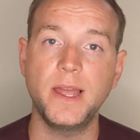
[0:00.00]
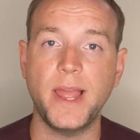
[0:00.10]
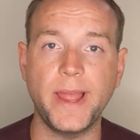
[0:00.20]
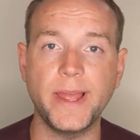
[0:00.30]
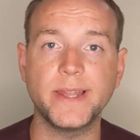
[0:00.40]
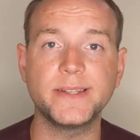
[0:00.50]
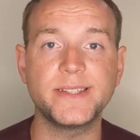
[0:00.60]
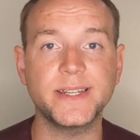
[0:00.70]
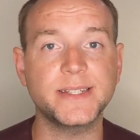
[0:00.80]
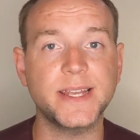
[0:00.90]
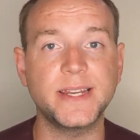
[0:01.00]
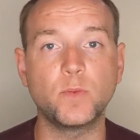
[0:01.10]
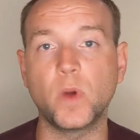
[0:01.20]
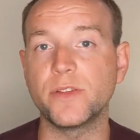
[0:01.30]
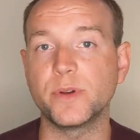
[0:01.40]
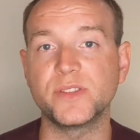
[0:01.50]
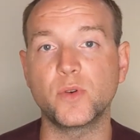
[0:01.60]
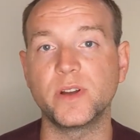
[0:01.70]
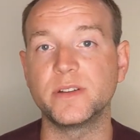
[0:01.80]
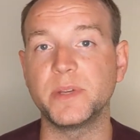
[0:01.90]
and dictate whether it's
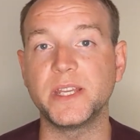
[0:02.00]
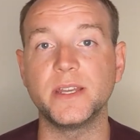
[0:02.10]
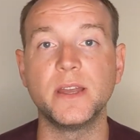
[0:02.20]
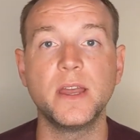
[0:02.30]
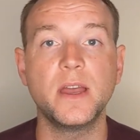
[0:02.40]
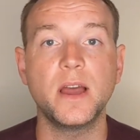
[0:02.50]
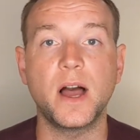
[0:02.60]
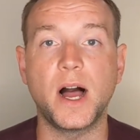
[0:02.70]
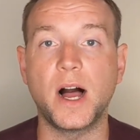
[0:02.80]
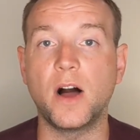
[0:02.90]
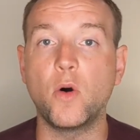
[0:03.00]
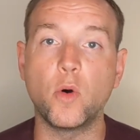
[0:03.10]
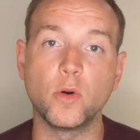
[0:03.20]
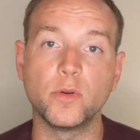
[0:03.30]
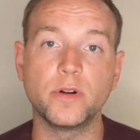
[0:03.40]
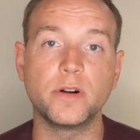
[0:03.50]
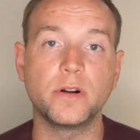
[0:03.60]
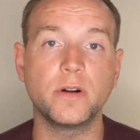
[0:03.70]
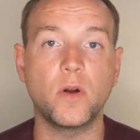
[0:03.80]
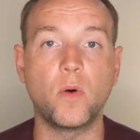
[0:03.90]
going to be a
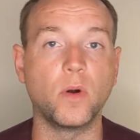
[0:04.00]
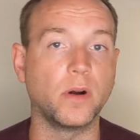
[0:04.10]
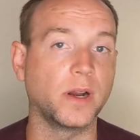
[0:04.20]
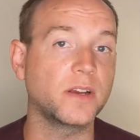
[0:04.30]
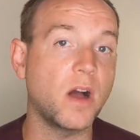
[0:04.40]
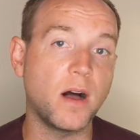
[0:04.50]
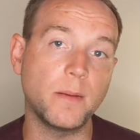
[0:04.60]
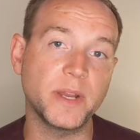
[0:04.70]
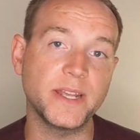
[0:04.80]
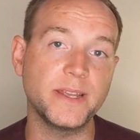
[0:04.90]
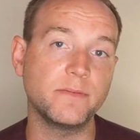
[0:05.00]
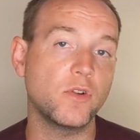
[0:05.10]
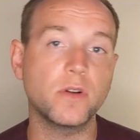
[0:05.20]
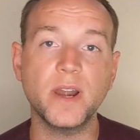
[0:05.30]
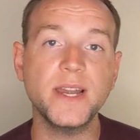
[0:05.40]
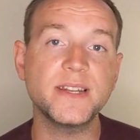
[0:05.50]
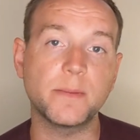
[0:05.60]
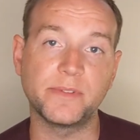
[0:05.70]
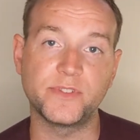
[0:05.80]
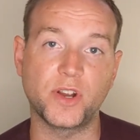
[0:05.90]
horror or a comedy or any
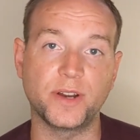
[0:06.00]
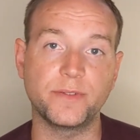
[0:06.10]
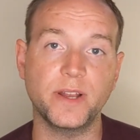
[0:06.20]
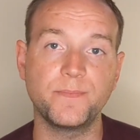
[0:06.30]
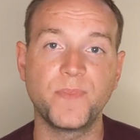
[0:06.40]
type of genre,